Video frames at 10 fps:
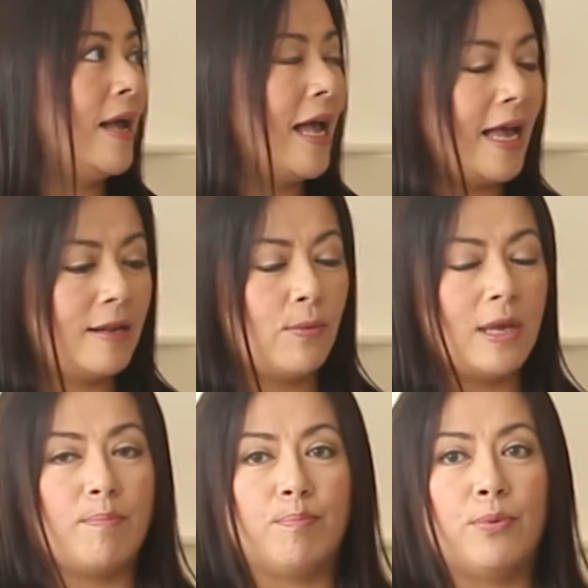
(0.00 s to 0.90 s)
And
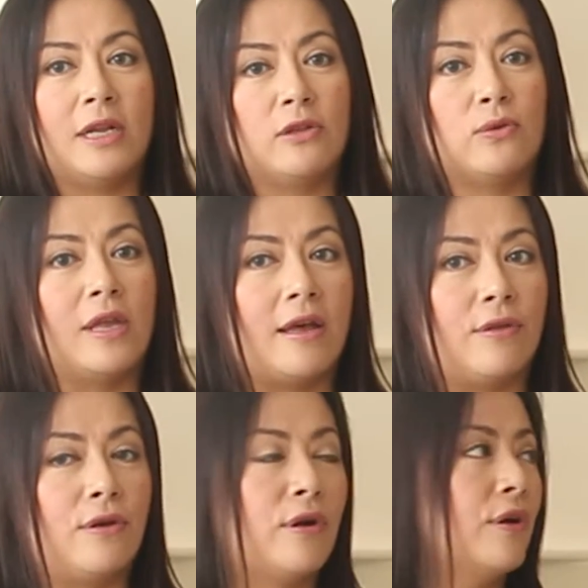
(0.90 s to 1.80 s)
we put it
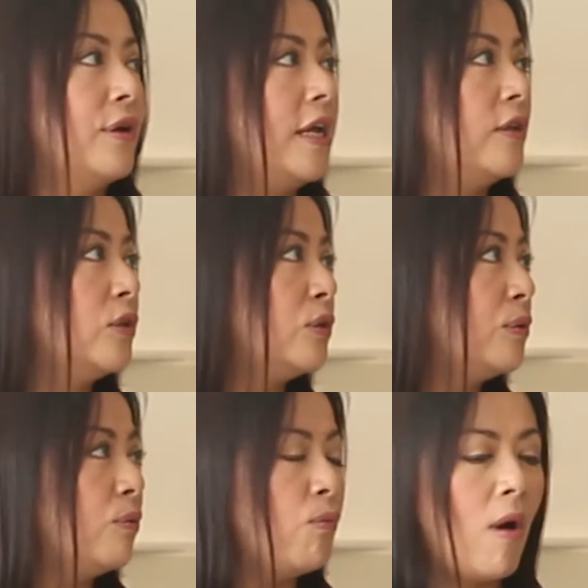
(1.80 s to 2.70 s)
together
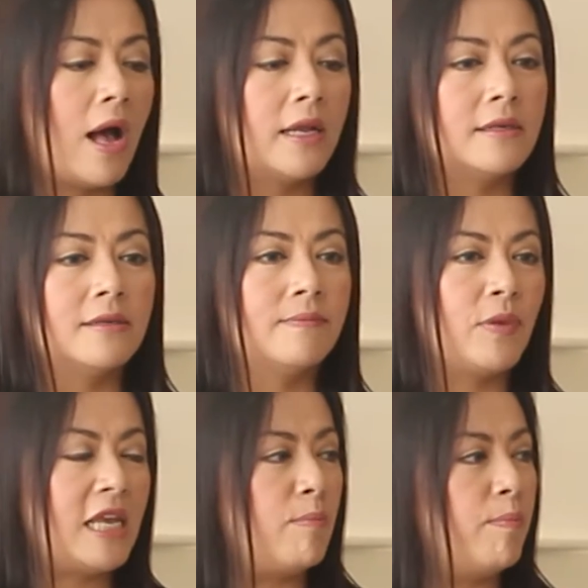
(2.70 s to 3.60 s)
into one
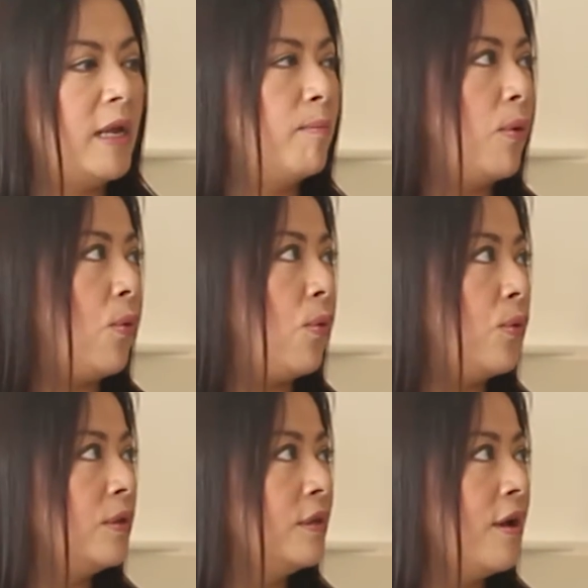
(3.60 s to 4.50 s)
heaping
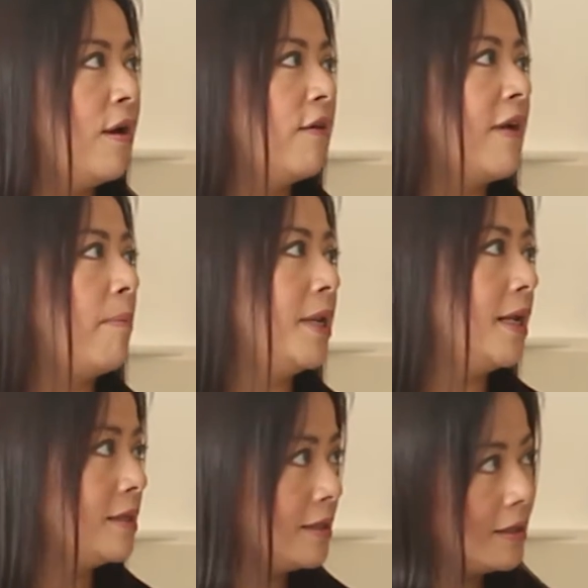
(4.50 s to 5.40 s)
bowl of
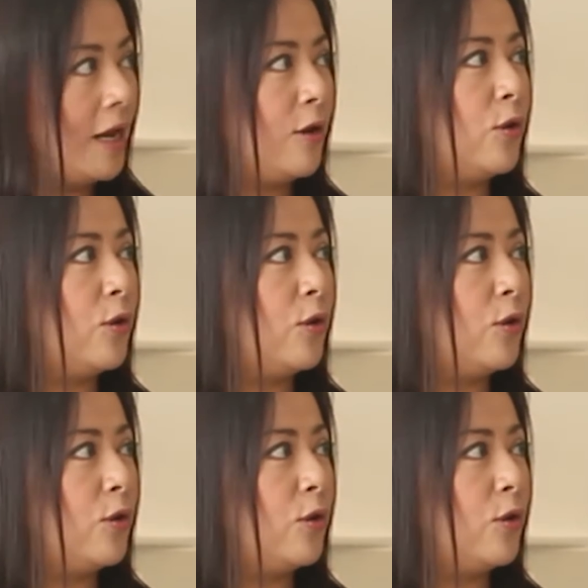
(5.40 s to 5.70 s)
happiness and